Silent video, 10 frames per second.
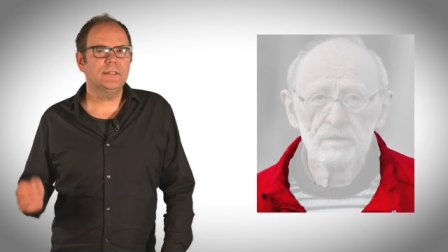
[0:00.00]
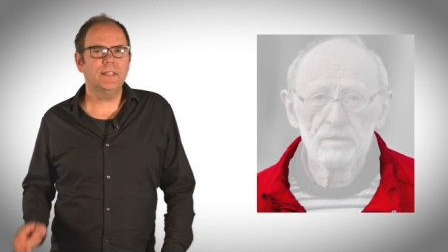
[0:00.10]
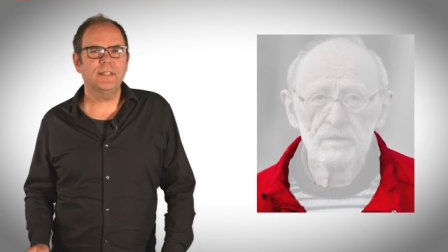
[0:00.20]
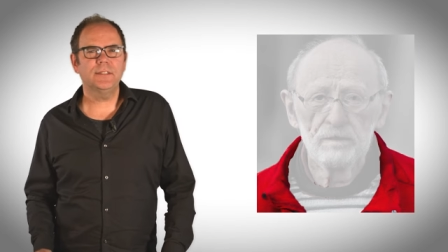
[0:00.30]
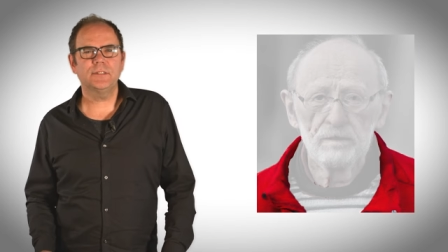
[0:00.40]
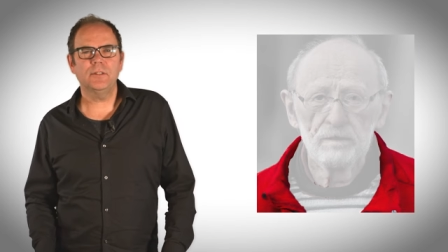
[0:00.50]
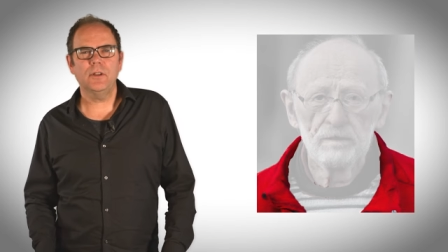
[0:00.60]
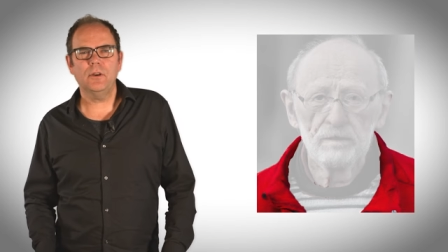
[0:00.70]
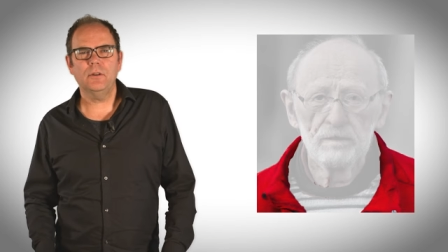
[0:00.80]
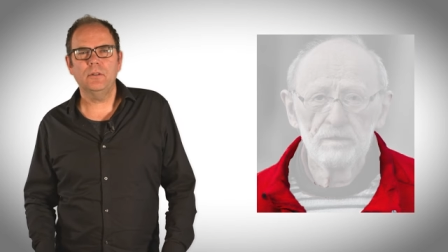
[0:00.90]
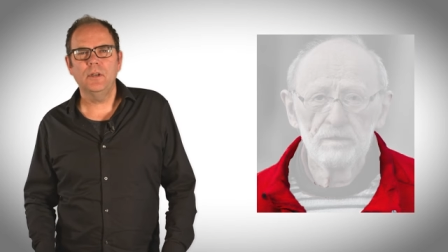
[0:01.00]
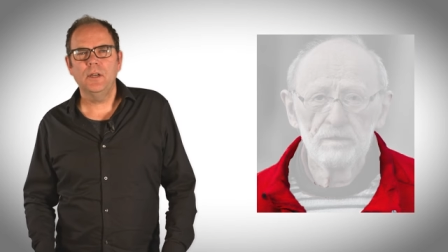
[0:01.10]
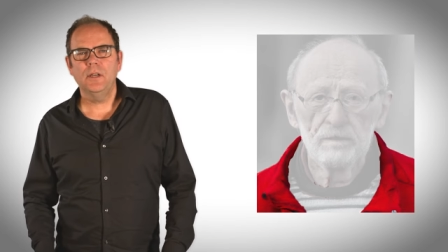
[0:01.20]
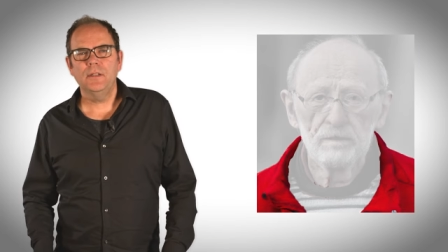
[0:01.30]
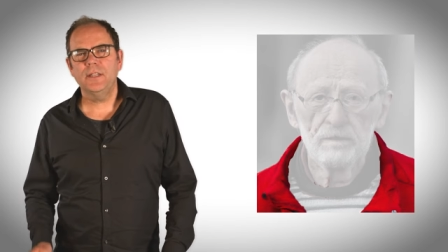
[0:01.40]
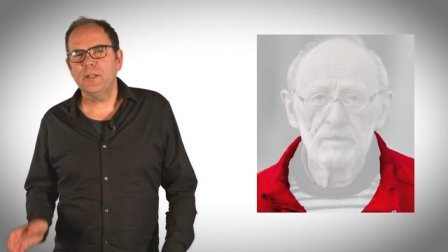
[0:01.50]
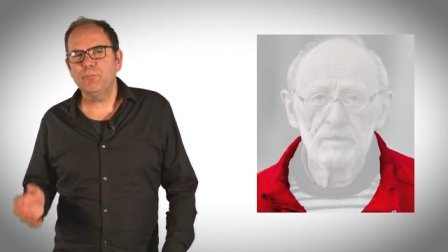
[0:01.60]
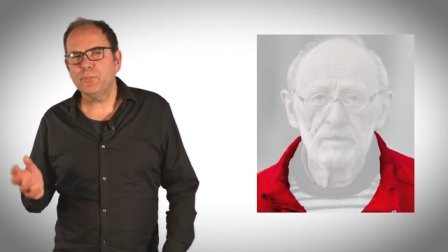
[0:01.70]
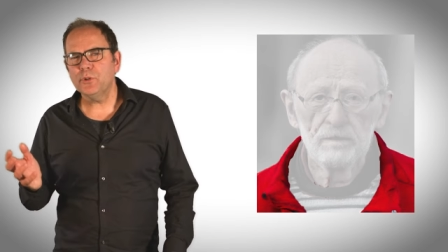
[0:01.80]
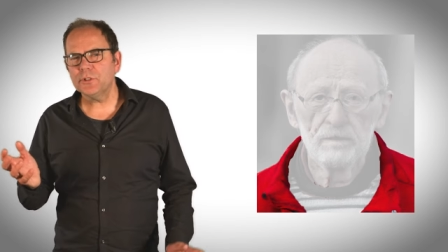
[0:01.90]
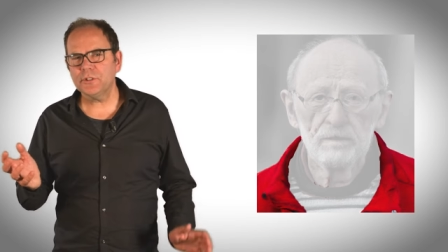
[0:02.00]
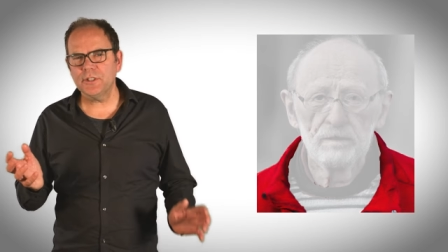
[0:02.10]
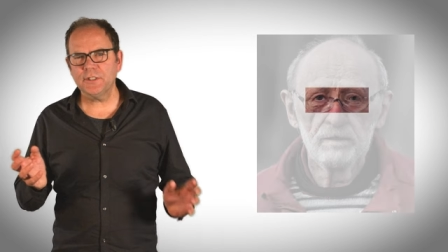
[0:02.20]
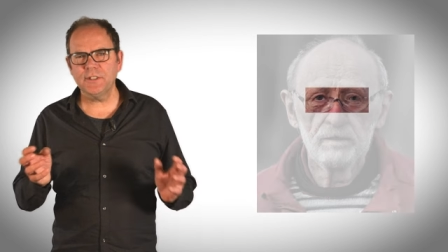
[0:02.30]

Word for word: It needs to know that in portraits,